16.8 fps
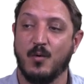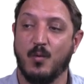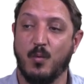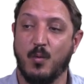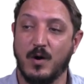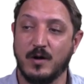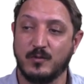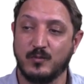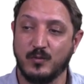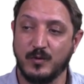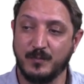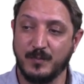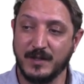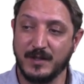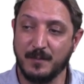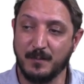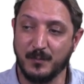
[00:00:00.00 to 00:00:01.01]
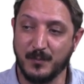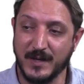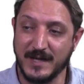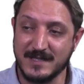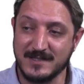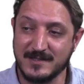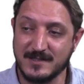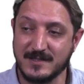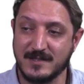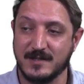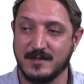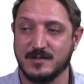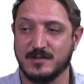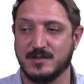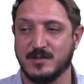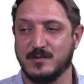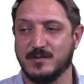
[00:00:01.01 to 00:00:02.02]
What would be the best
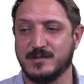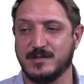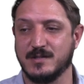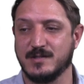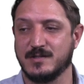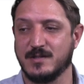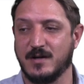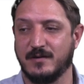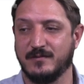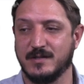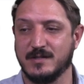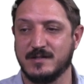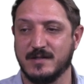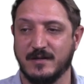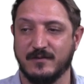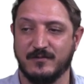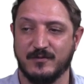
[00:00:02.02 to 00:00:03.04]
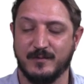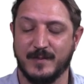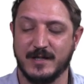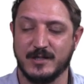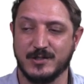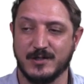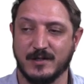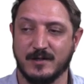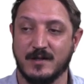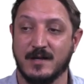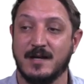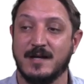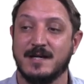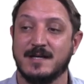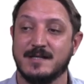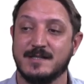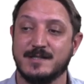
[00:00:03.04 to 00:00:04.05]
sources of this information?
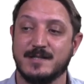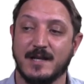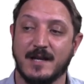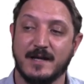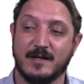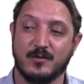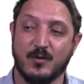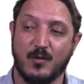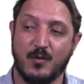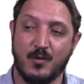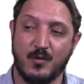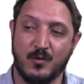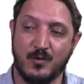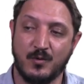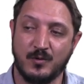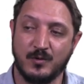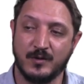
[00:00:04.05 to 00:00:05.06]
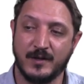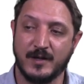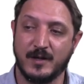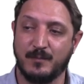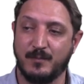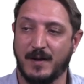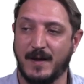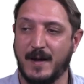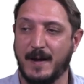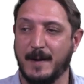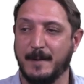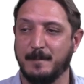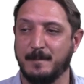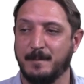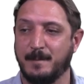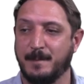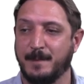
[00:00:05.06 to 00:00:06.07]
Select all that apply.
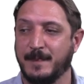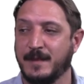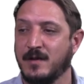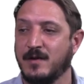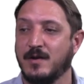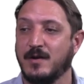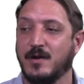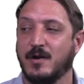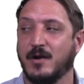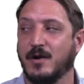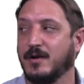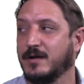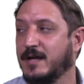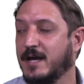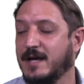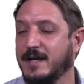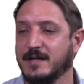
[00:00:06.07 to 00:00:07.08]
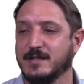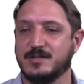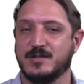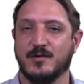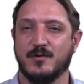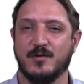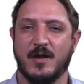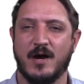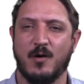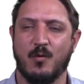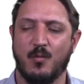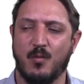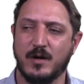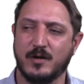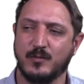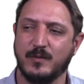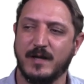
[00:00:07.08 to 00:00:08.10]
Okay, so now
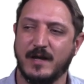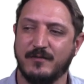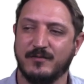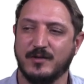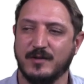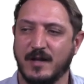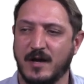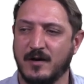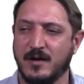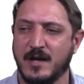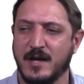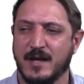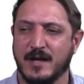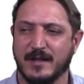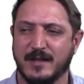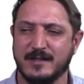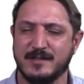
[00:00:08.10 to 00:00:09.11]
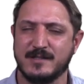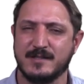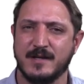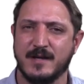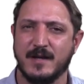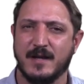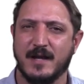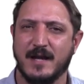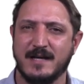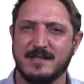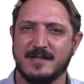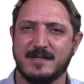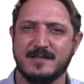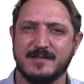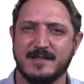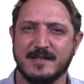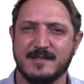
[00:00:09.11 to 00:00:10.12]
what we have to this, as I
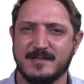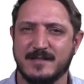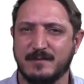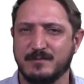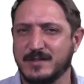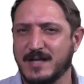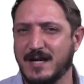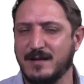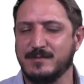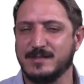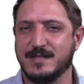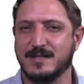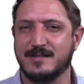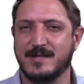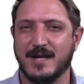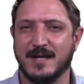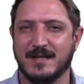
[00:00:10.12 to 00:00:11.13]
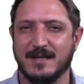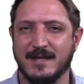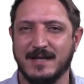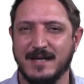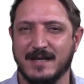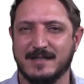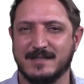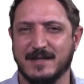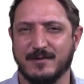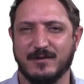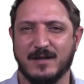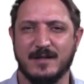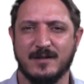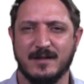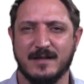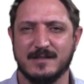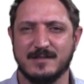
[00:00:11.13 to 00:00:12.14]
said, sometimes the techniques,
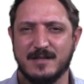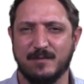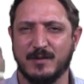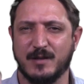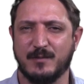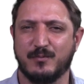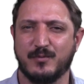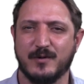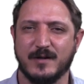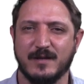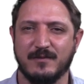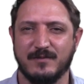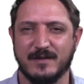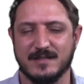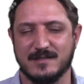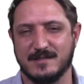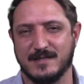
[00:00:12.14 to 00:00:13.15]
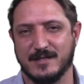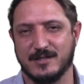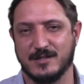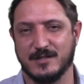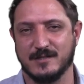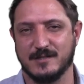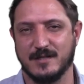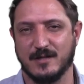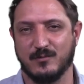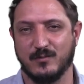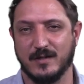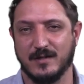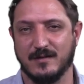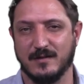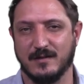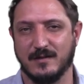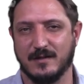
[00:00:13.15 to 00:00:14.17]
in some of the previous sessions that we
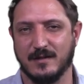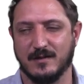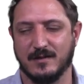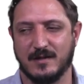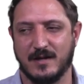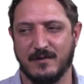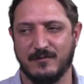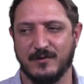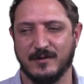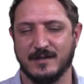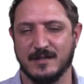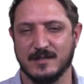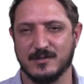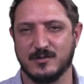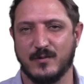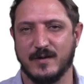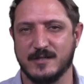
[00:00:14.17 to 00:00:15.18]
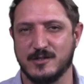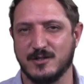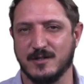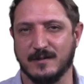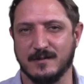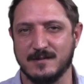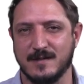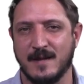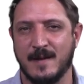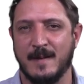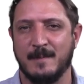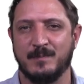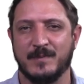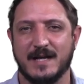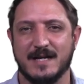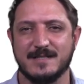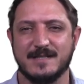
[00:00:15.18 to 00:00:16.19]
did covering these questions,
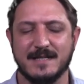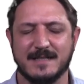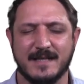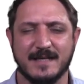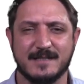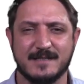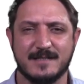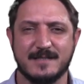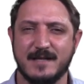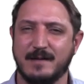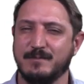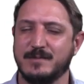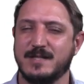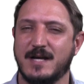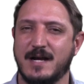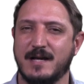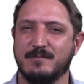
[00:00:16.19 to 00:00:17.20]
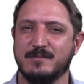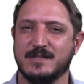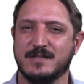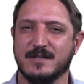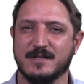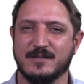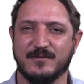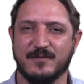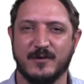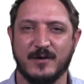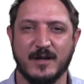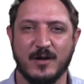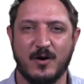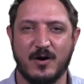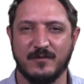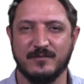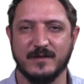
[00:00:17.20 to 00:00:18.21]
I said that sometimes it's very
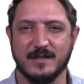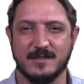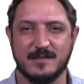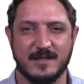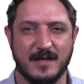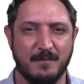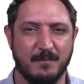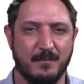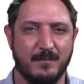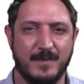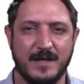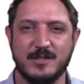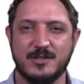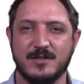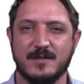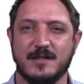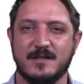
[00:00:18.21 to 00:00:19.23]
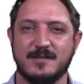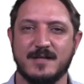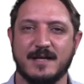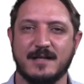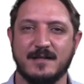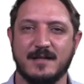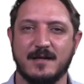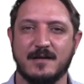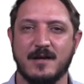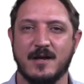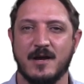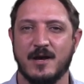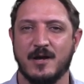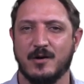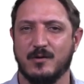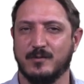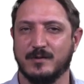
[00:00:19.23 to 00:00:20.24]
obvious. They mention the technique,
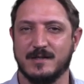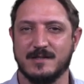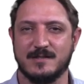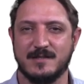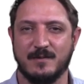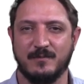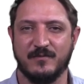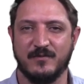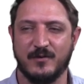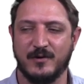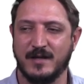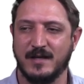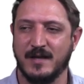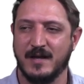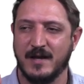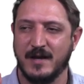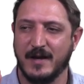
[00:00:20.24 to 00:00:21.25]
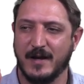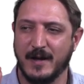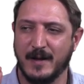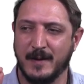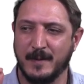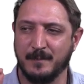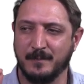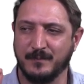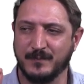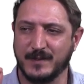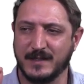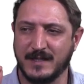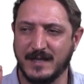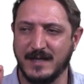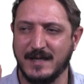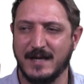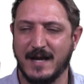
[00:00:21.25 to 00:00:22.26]
or there's some very
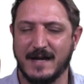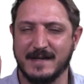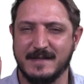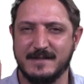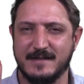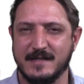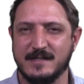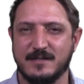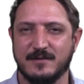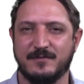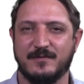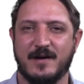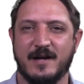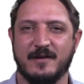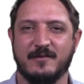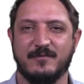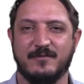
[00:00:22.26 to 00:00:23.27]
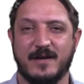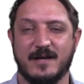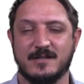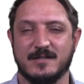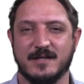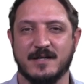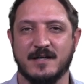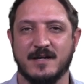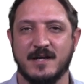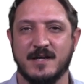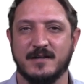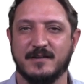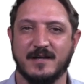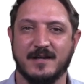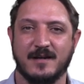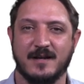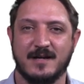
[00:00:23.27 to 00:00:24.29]
key identifying factor
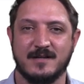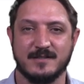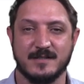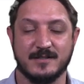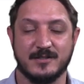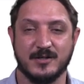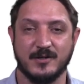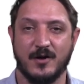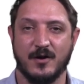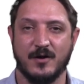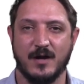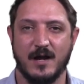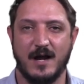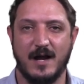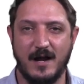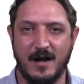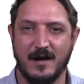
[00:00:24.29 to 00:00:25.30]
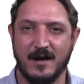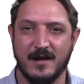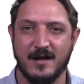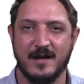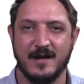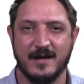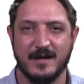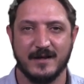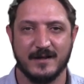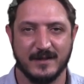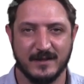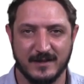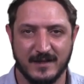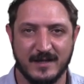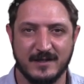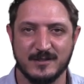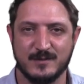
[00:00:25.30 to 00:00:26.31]
that allows us to go,
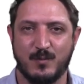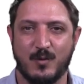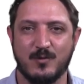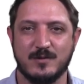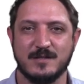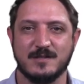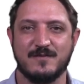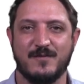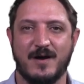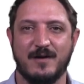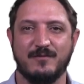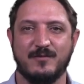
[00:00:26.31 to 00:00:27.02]
that is Porter's 5